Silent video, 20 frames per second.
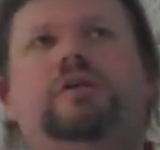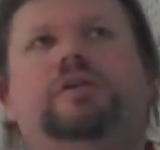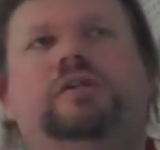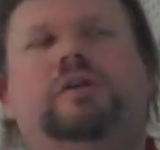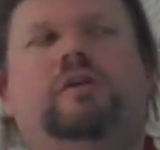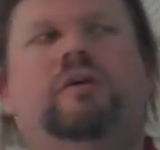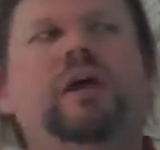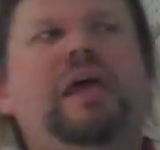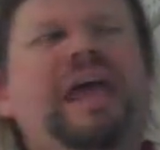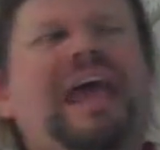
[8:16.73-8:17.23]

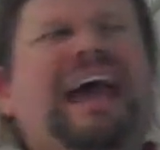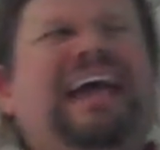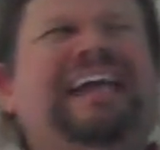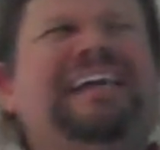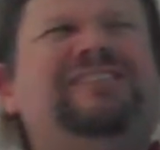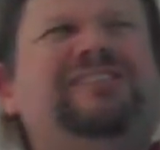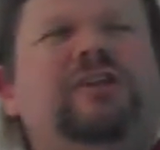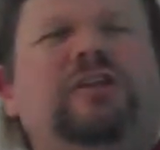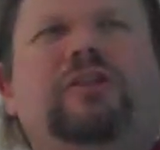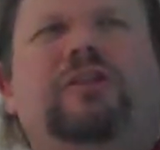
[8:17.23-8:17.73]
So I
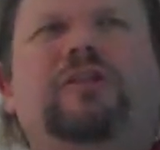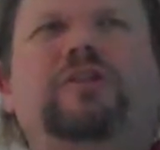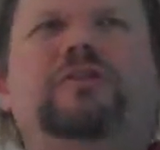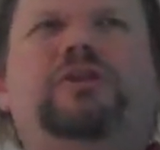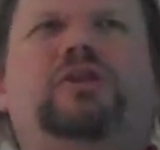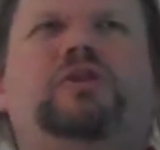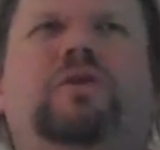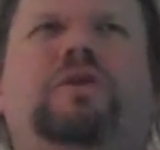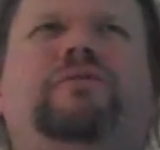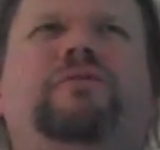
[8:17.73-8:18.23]
guess the
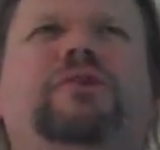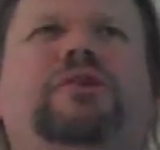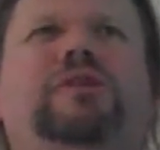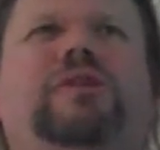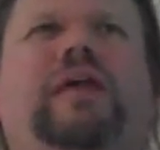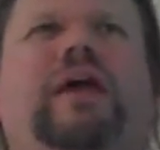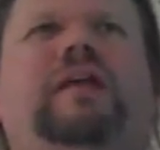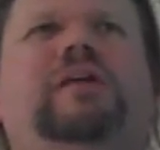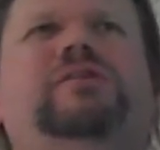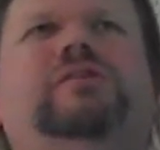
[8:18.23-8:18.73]
short version
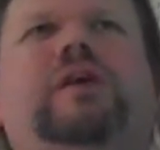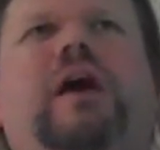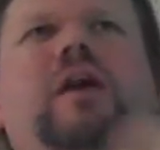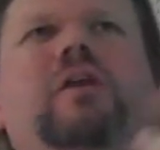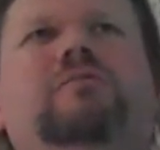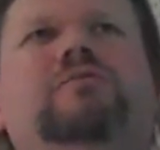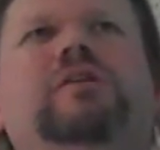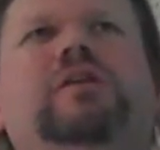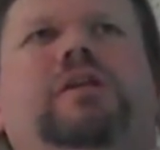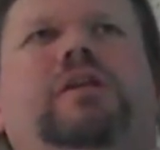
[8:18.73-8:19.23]
of that is I
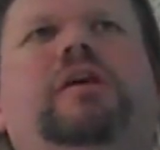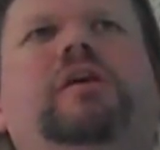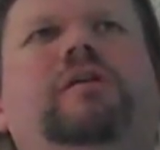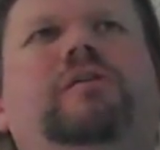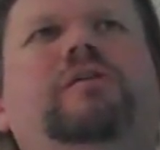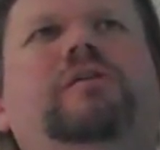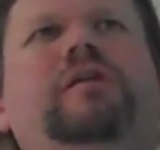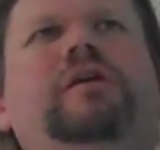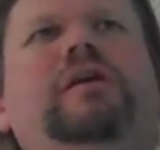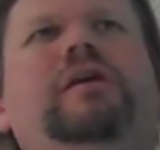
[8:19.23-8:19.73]
don't really
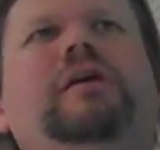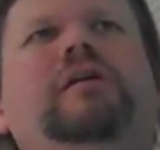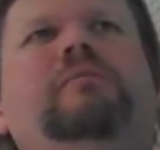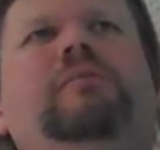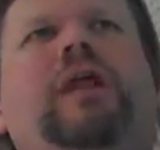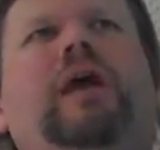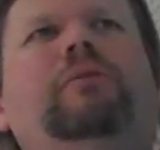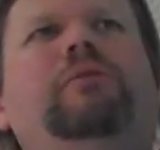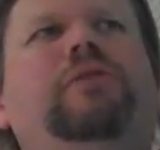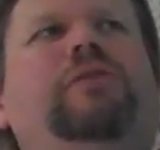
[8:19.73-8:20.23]
know,
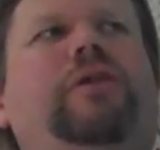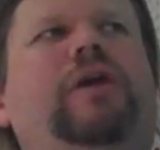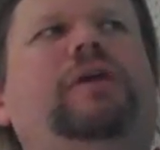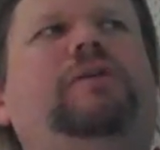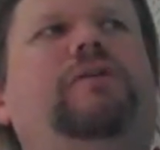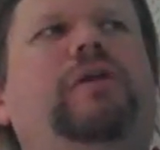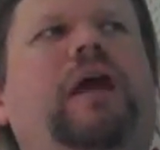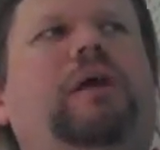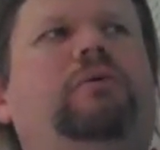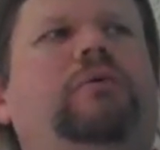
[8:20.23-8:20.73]
but I would think
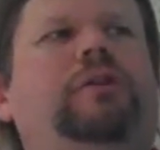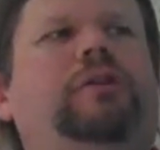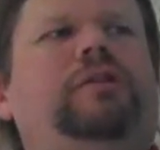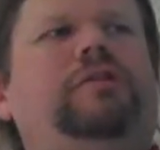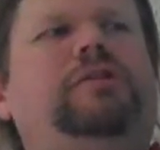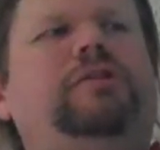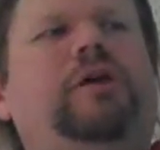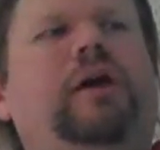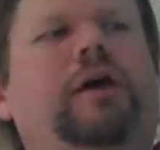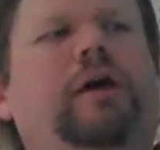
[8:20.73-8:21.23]
that I
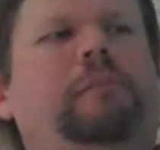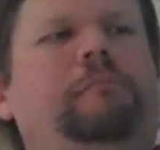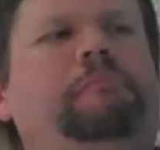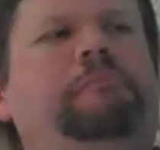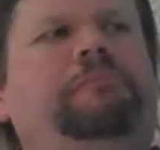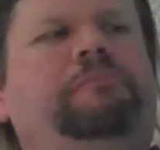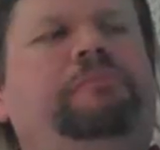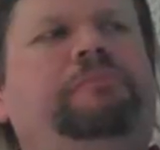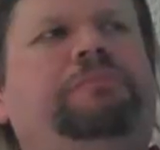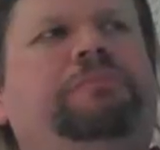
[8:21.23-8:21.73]
wouldn't
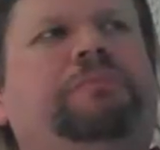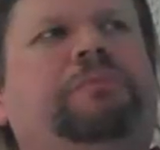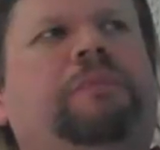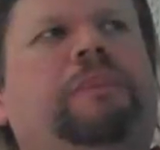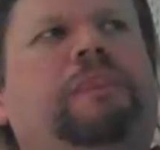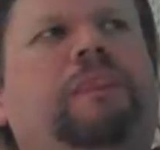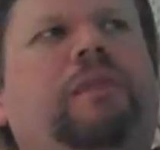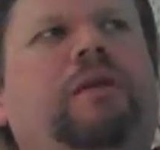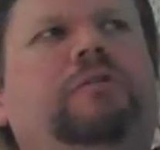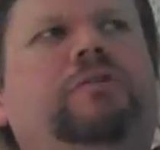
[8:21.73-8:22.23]

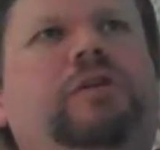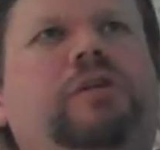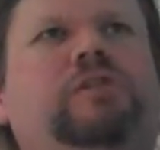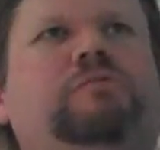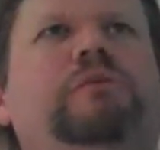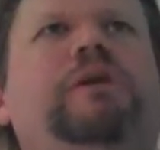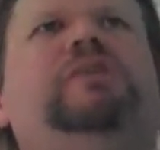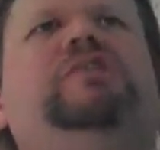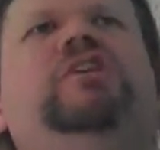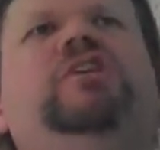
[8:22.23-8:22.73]

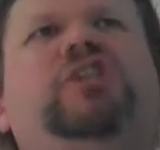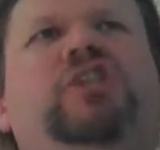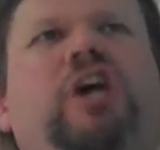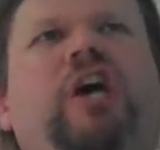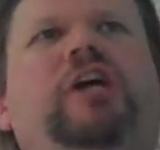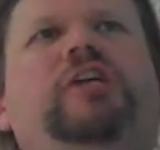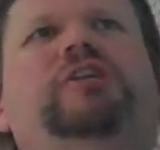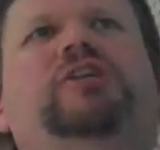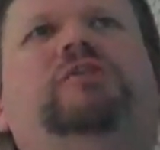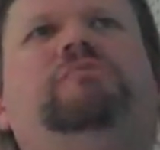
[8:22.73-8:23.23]
dismiss a
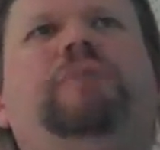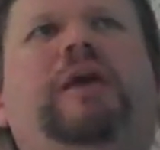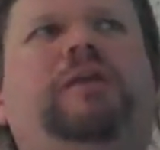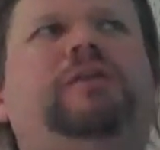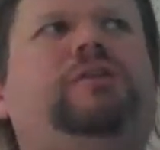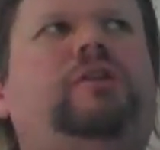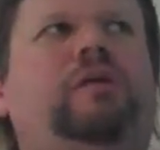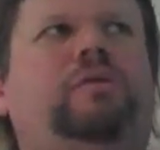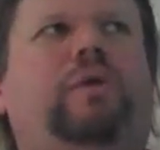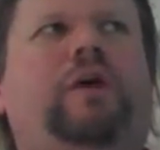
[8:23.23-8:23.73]
judge
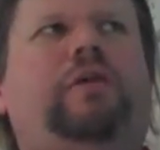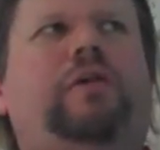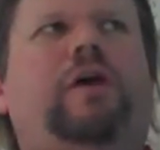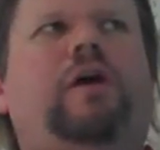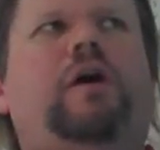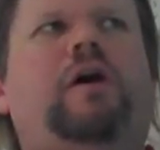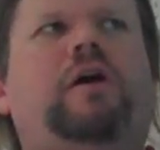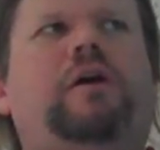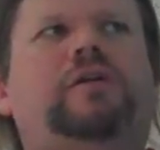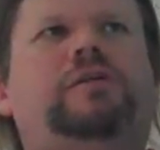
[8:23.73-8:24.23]
based on where they
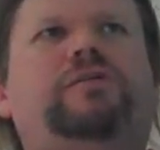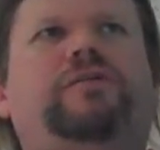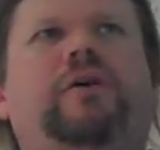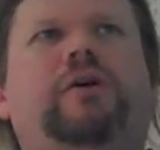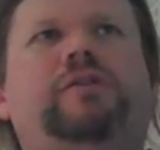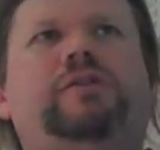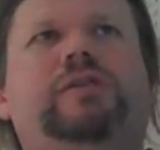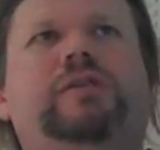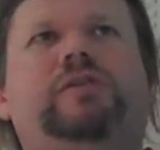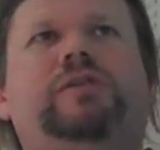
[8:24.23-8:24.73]
are as far
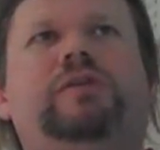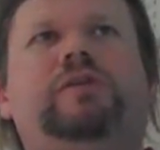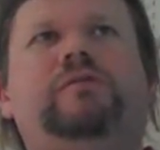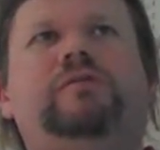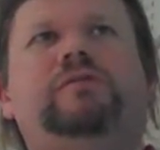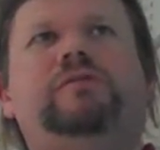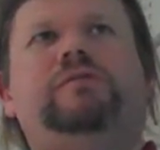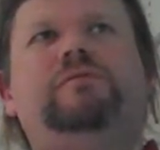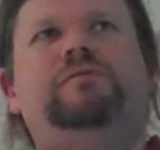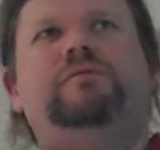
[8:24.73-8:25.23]
as this
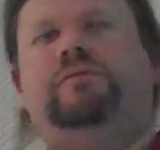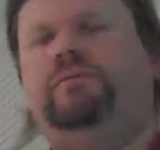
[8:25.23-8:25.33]
goes.